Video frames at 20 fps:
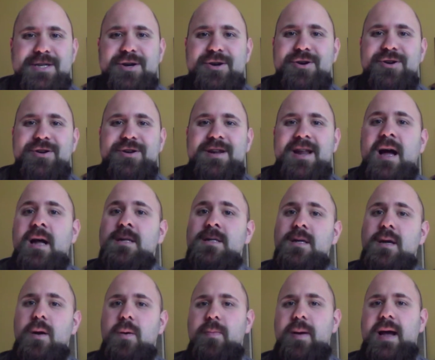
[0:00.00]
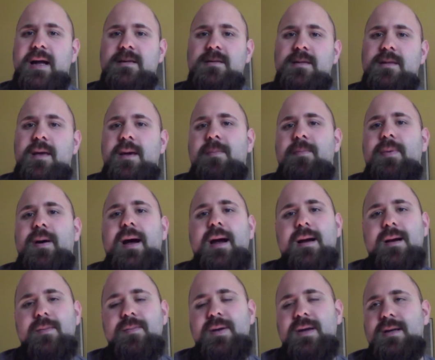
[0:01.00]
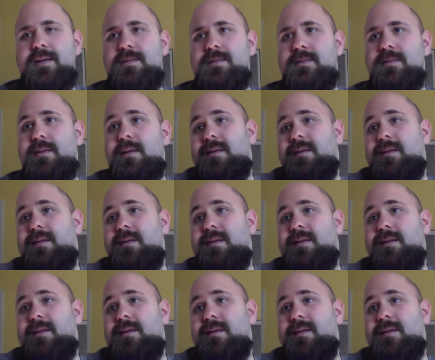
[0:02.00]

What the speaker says: her not to go back to the Empire because,